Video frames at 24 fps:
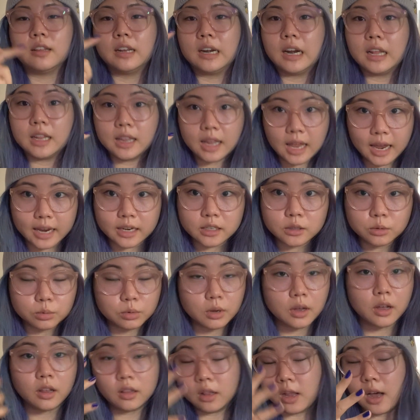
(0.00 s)
that I liked
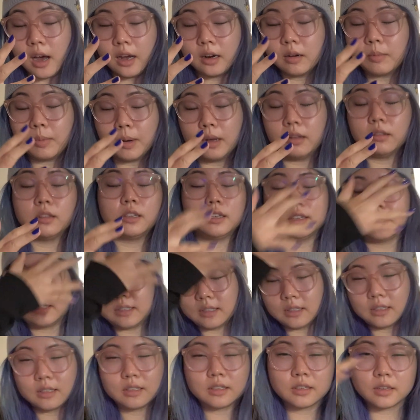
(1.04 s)
a lot about
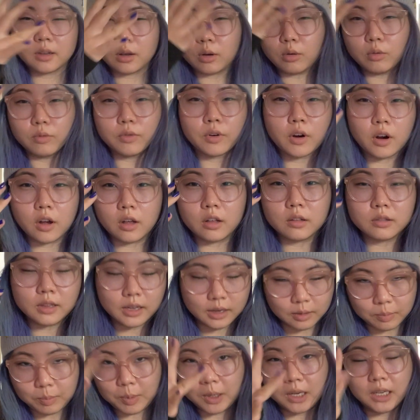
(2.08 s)
this overall
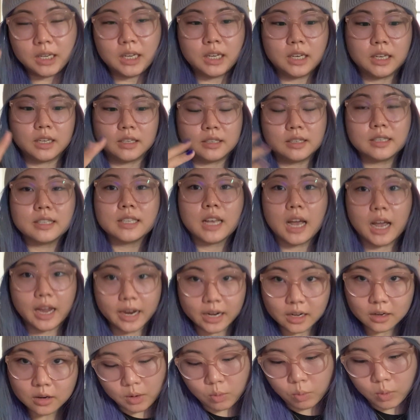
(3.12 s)
like beanie
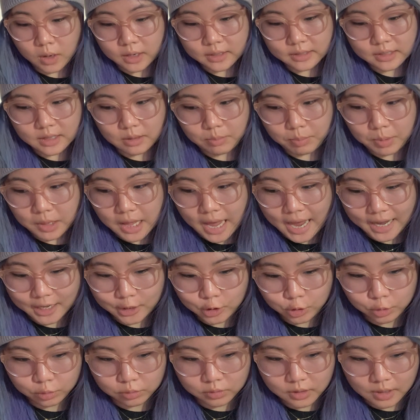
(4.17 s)
design was the black
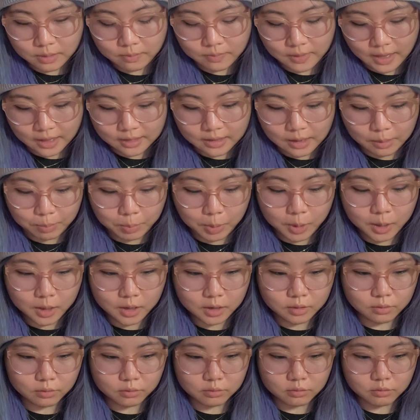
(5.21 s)
trim that they put
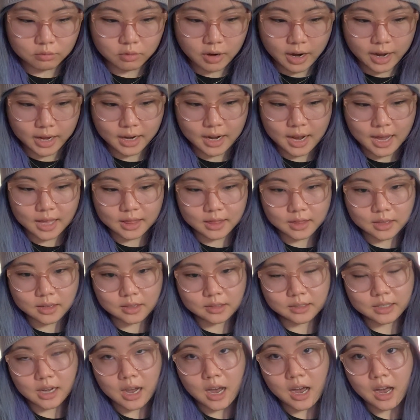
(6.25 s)
right at the
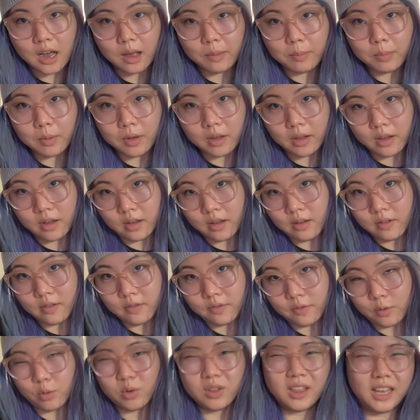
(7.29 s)
top of,
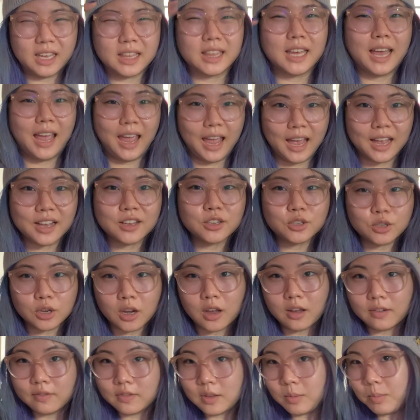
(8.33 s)
or like the edge
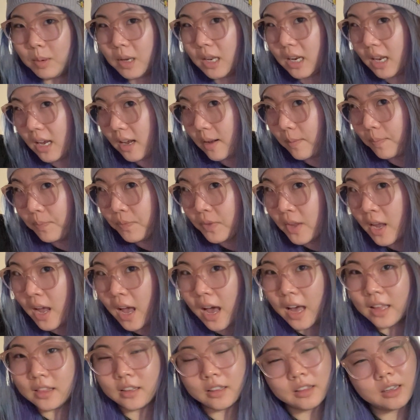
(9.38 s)
of the beanie.
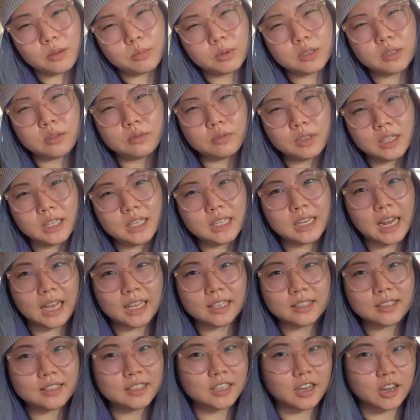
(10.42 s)
I thought that was a really
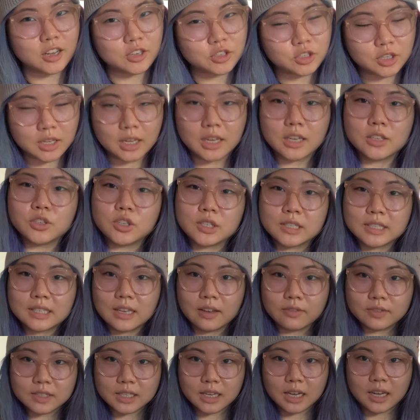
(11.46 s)
nice touch. Like it just
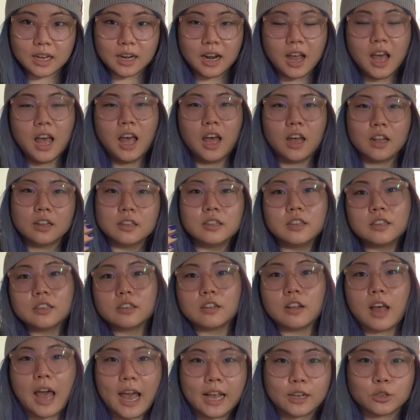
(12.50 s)
gives it a
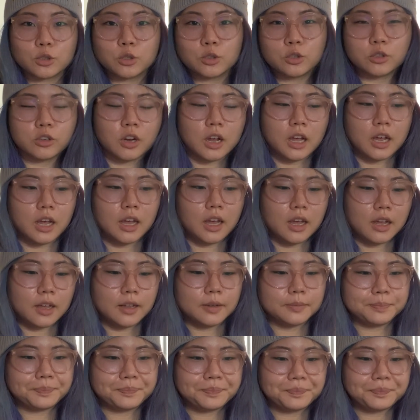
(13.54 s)
little extra